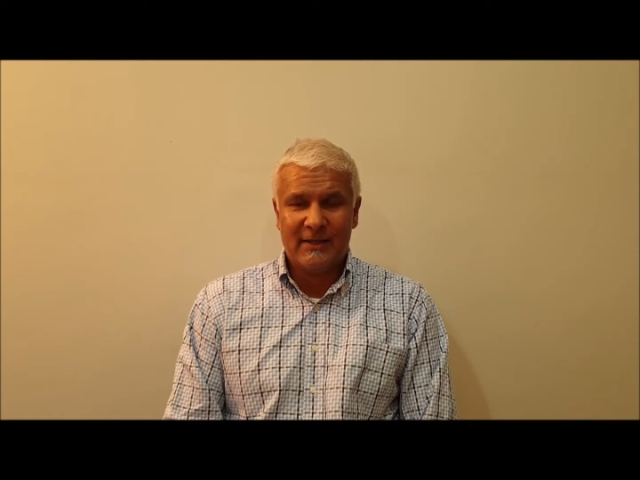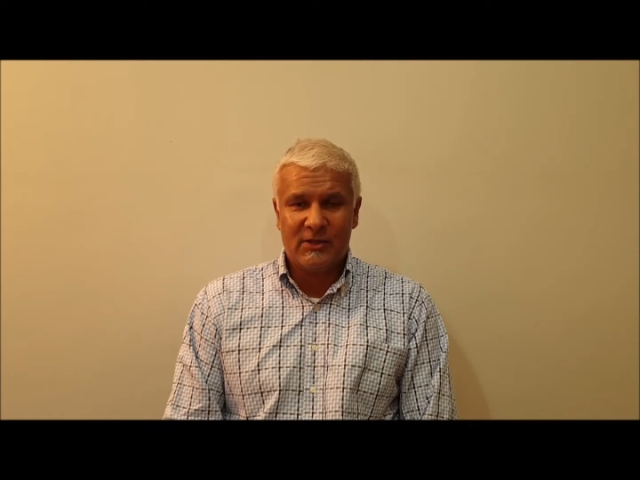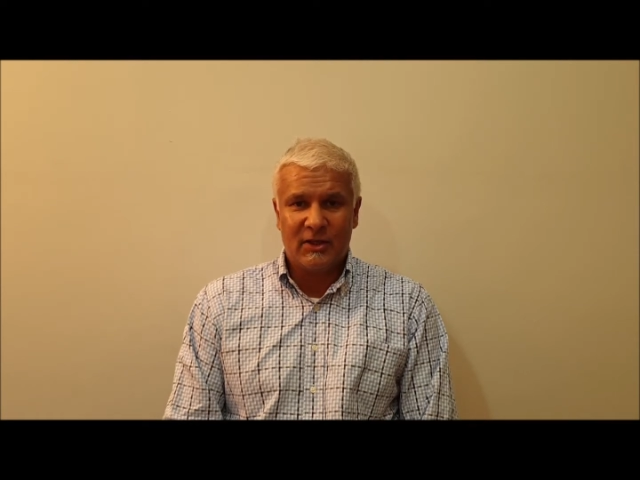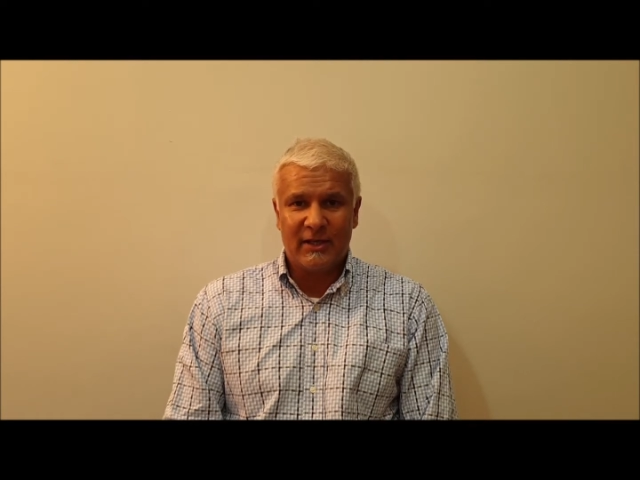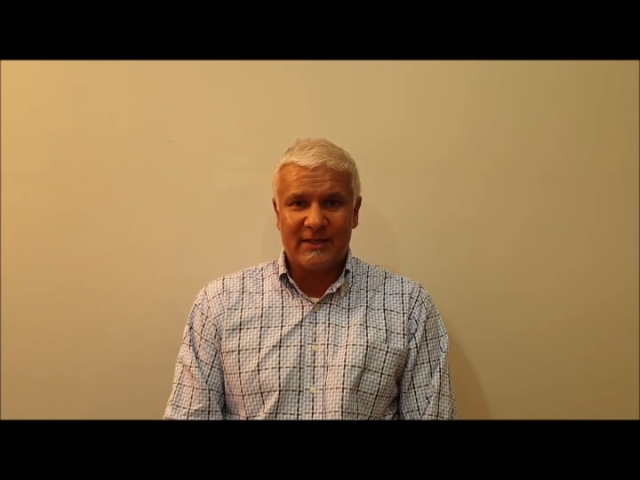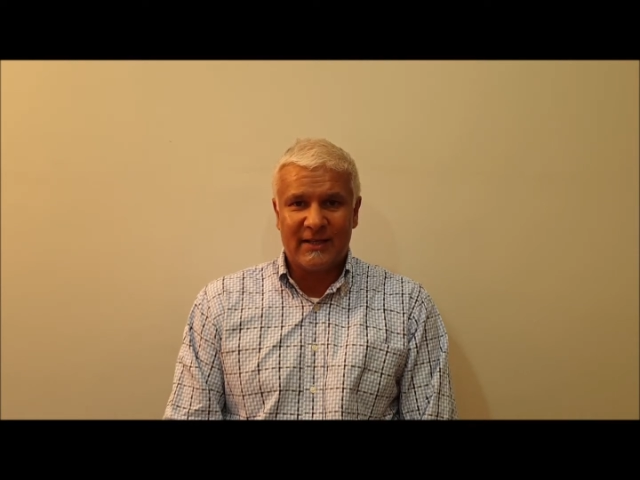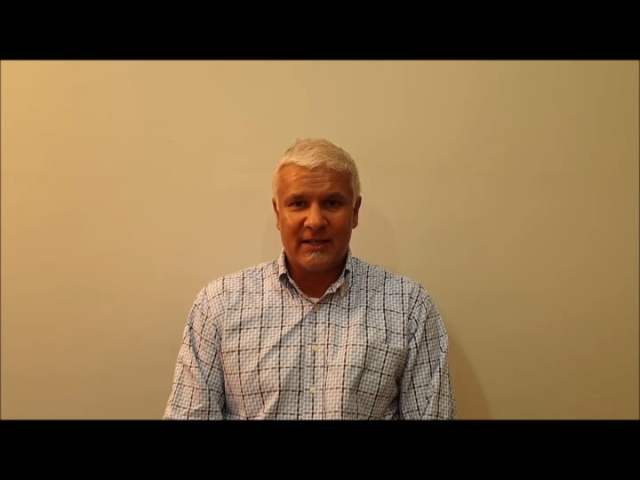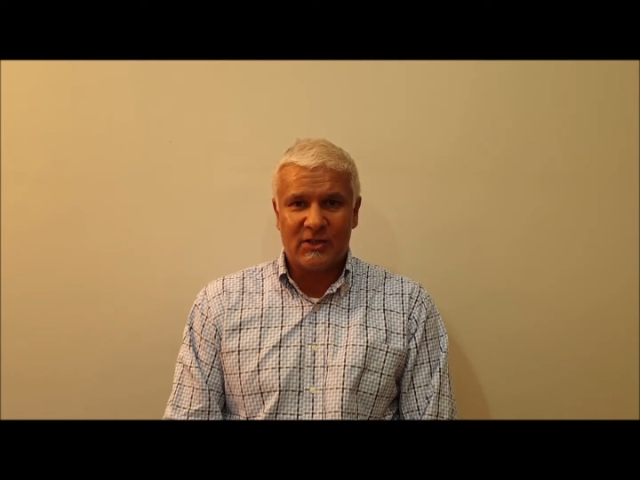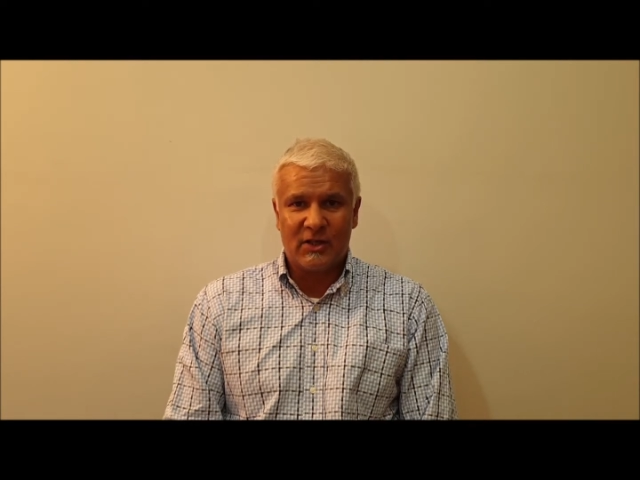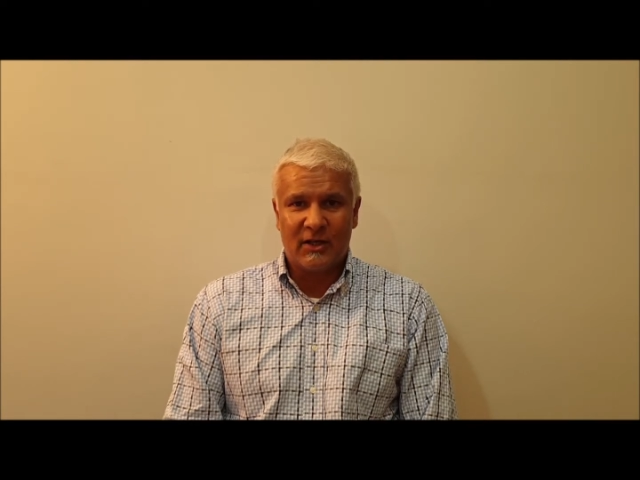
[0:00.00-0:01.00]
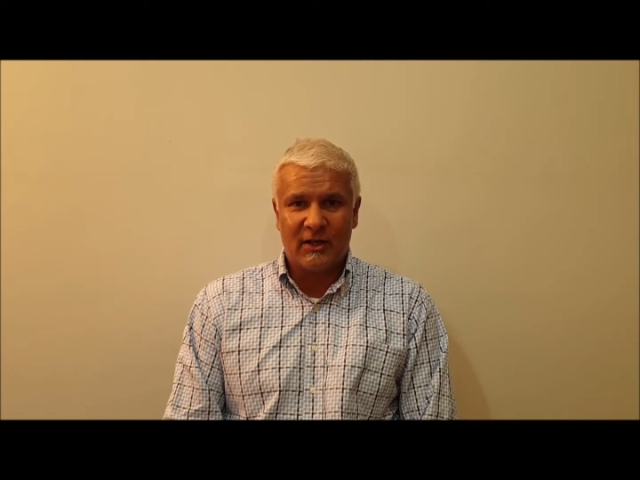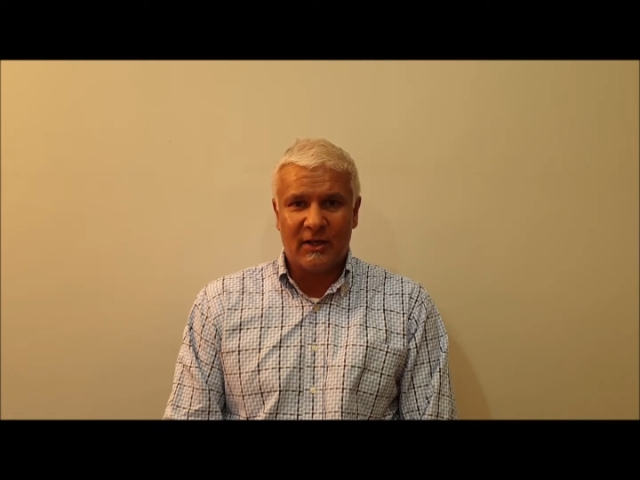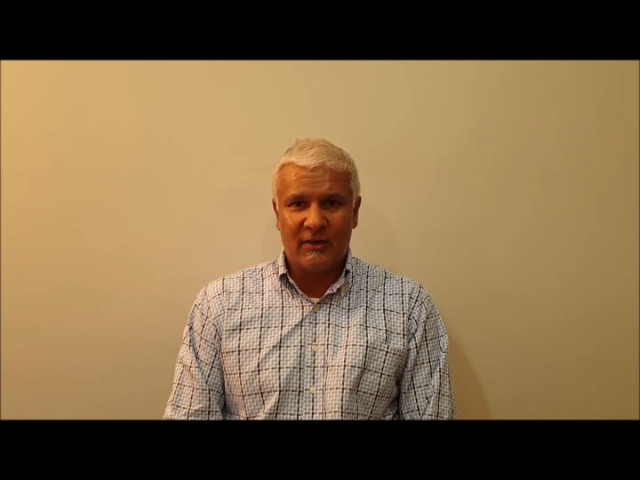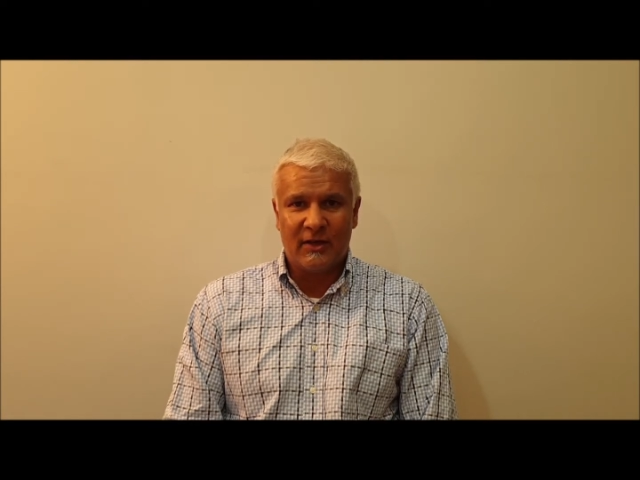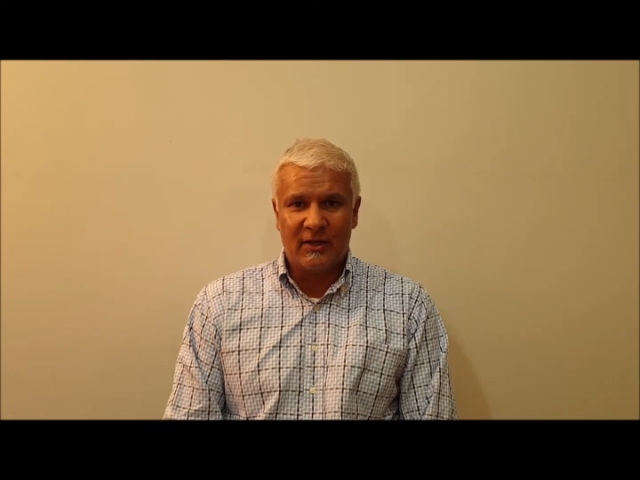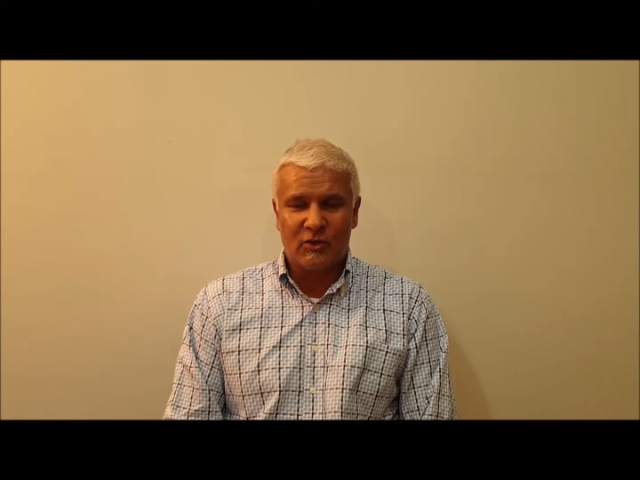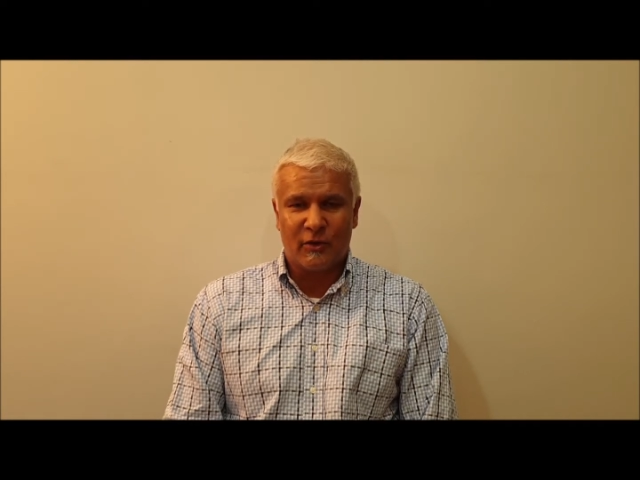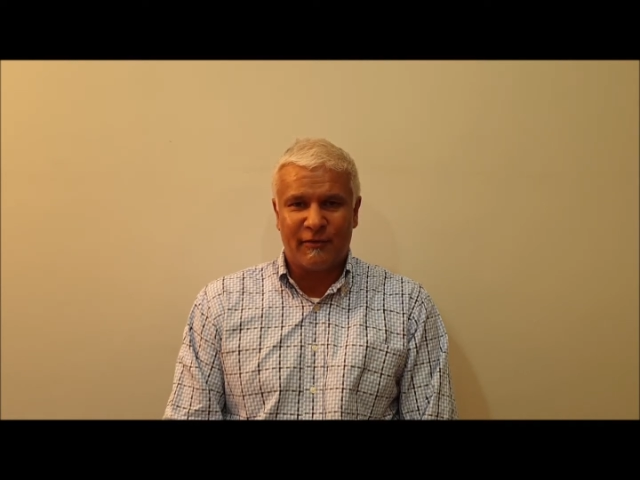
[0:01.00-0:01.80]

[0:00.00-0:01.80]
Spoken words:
Certainly it takes the sort of